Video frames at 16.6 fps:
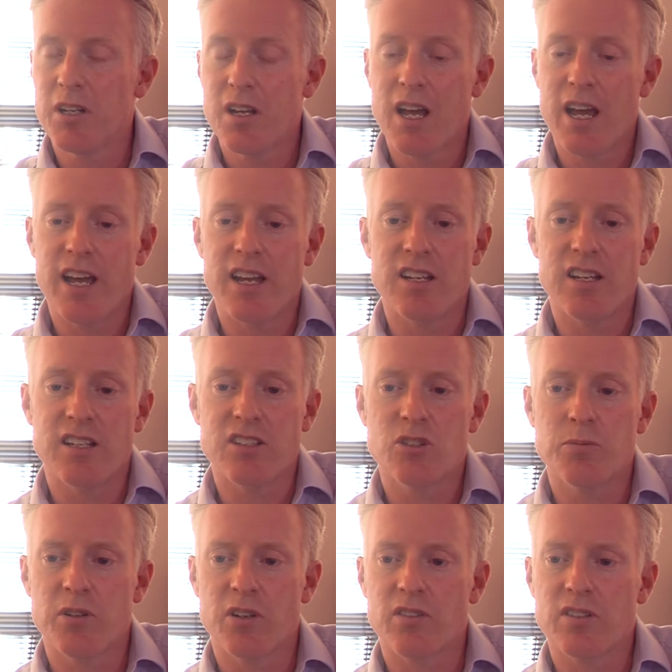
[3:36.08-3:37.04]

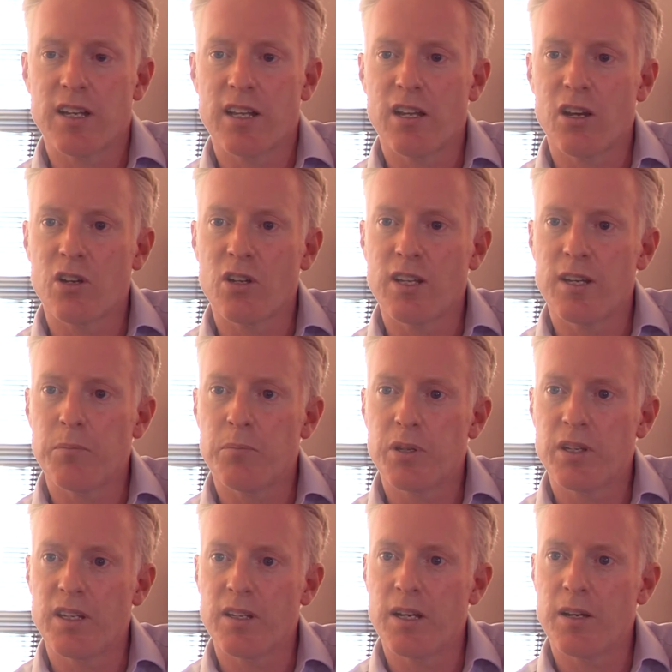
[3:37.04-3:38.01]
And to be honest, our local
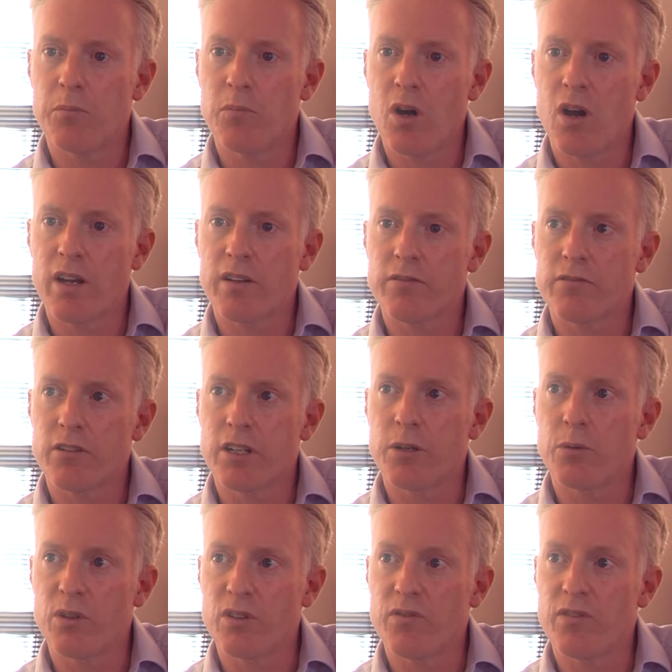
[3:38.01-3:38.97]
MP, Mike
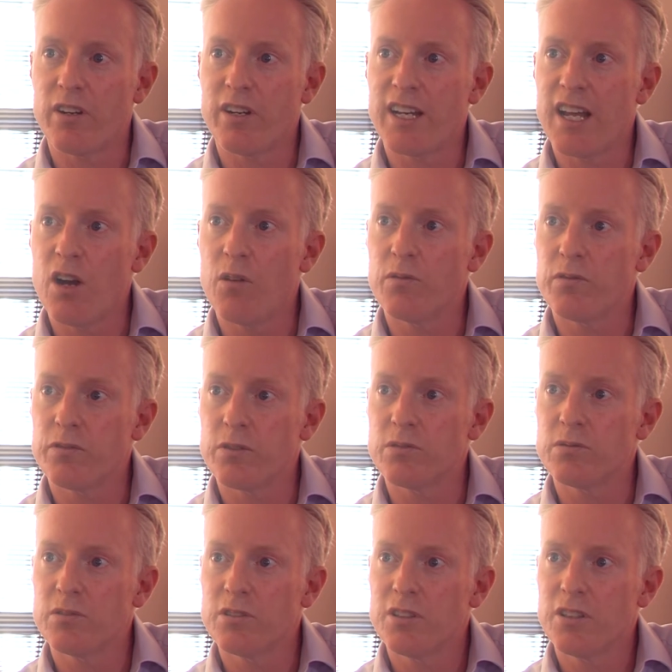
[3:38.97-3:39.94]
Free, was very
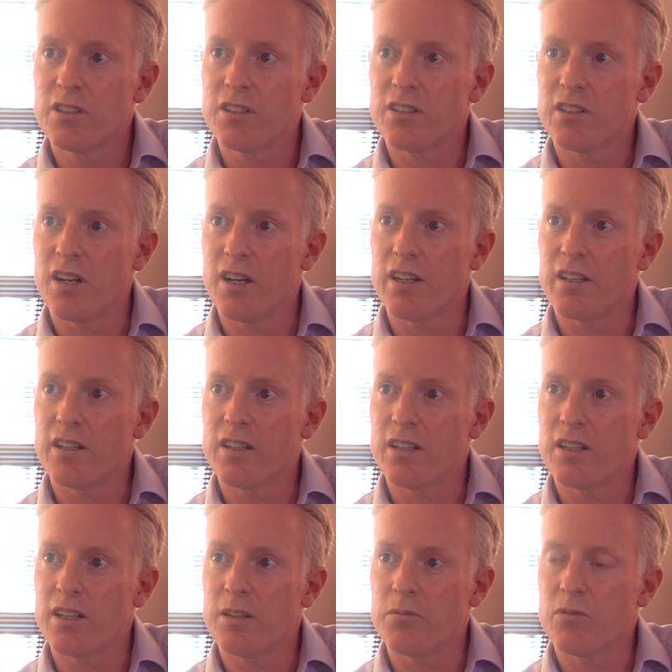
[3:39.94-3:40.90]
helpful,
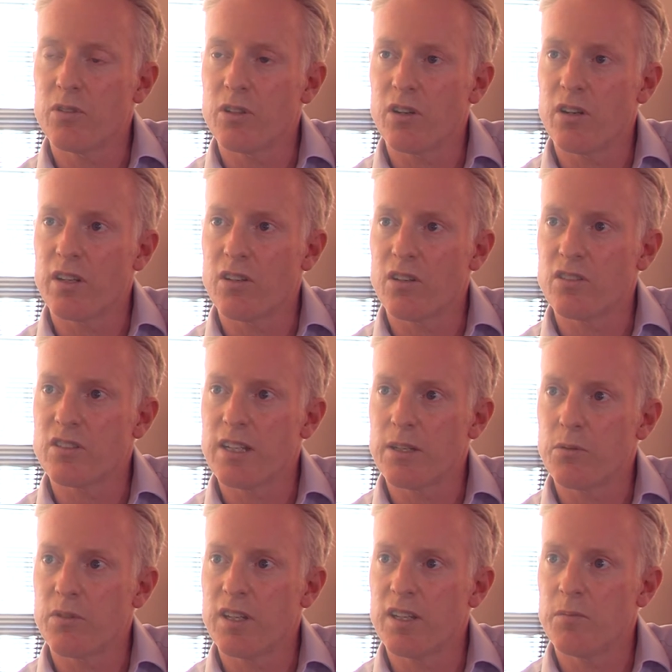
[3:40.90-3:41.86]
right? Got in
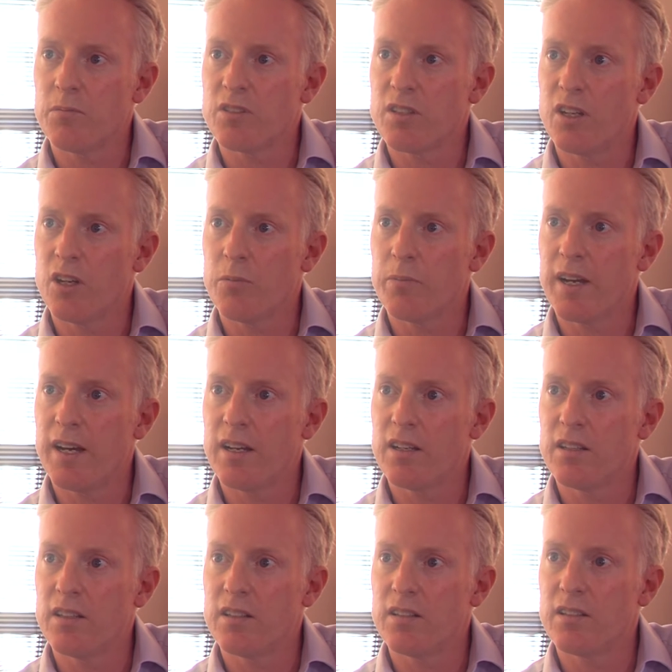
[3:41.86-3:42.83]
contact with him to help
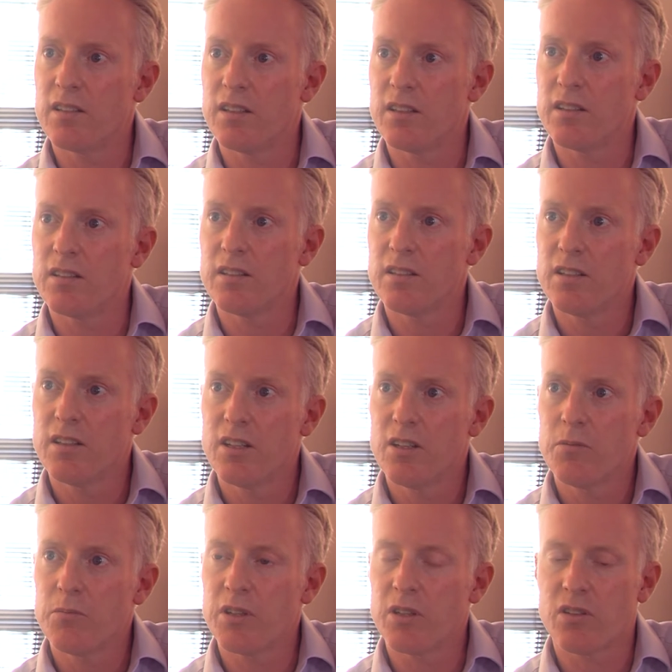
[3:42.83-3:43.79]
out, and
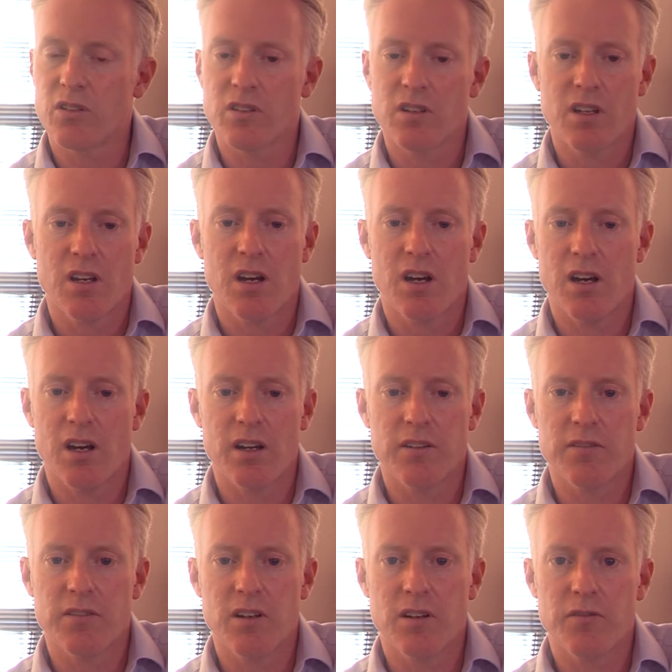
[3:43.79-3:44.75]
because
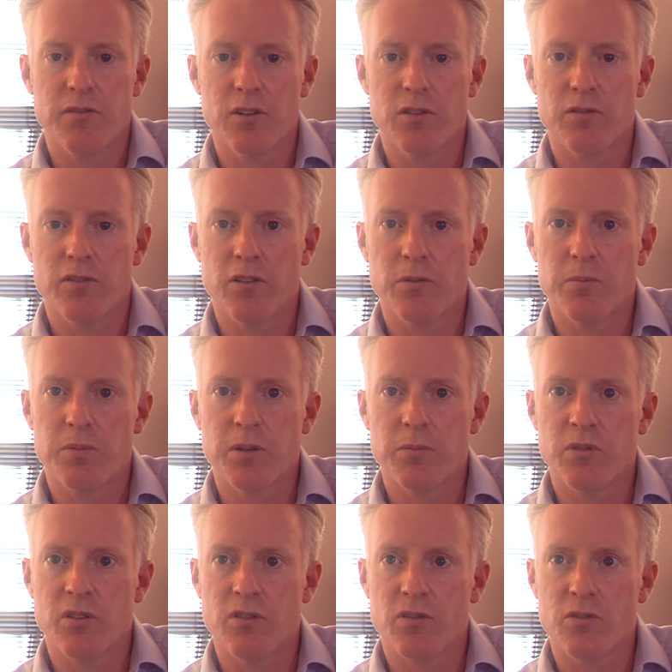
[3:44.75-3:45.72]
I feel for the
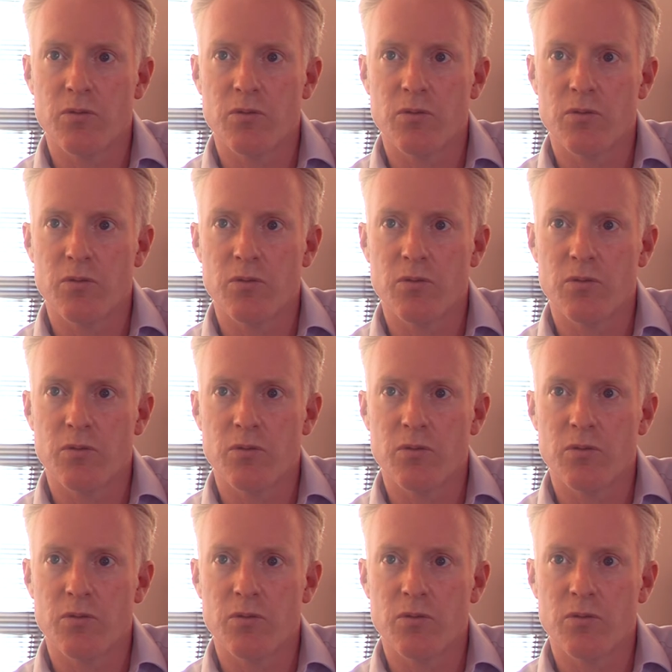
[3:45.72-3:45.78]
people,